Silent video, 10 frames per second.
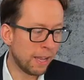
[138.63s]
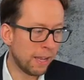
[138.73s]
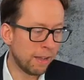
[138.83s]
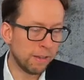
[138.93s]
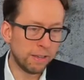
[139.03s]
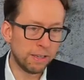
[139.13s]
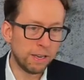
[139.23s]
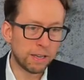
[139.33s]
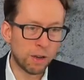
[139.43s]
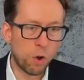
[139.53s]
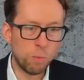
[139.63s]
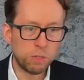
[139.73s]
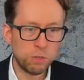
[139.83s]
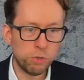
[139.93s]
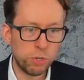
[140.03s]
uh, little home
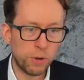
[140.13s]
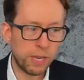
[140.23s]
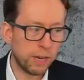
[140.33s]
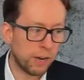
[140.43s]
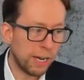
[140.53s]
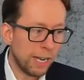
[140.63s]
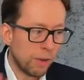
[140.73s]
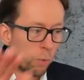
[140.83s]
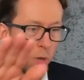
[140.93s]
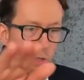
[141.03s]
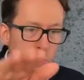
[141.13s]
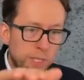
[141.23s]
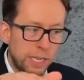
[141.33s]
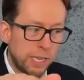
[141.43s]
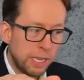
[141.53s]
studio here. What you
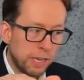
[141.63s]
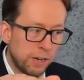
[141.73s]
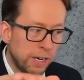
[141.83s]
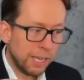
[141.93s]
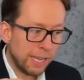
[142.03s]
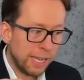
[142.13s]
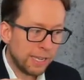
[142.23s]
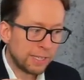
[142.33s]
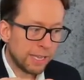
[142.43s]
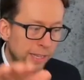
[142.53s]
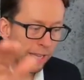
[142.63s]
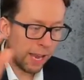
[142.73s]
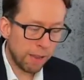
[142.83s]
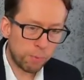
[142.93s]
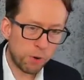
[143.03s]
see here is a
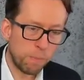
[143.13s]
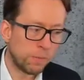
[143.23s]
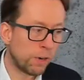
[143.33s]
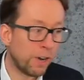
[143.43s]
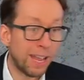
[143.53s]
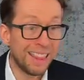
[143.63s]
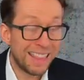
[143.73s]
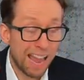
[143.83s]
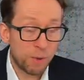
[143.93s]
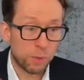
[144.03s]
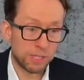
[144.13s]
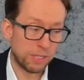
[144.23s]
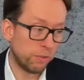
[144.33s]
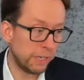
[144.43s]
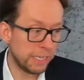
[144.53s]
teleprompter and that was
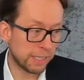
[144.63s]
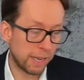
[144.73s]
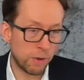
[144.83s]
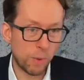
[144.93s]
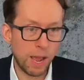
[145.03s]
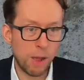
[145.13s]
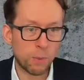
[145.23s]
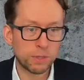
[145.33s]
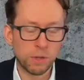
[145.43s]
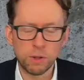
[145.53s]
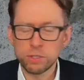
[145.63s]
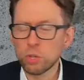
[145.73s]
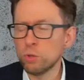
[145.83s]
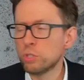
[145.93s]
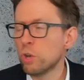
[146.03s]
the reason why I was
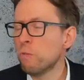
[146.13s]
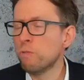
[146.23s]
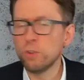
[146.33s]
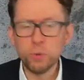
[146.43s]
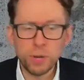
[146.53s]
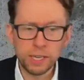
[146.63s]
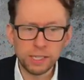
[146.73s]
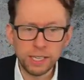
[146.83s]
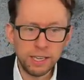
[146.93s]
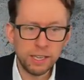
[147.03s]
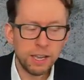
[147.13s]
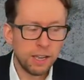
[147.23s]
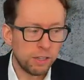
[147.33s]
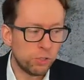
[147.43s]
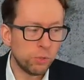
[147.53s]
also so fluidly
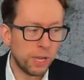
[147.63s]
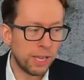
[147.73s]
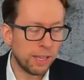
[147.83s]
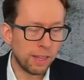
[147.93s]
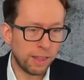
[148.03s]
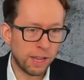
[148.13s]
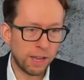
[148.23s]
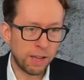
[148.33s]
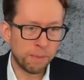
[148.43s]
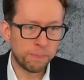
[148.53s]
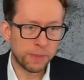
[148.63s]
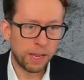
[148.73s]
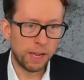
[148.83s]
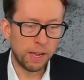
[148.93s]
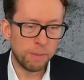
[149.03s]
doing the
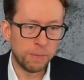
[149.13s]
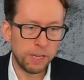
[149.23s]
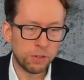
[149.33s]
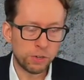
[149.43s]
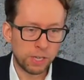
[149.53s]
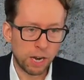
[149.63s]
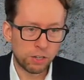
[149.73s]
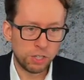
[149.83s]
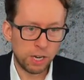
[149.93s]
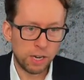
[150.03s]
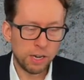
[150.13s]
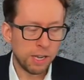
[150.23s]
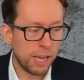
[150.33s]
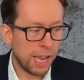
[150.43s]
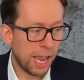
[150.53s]
um, introduction.
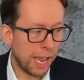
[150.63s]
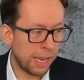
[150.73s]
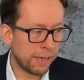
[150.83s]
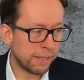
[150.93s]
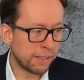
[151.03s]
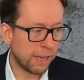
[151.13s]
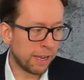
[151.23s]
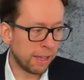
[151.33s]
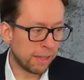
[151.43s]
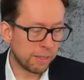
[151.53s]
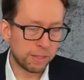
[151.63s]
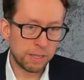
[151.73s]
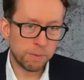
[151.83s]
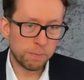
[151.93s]
And uh, this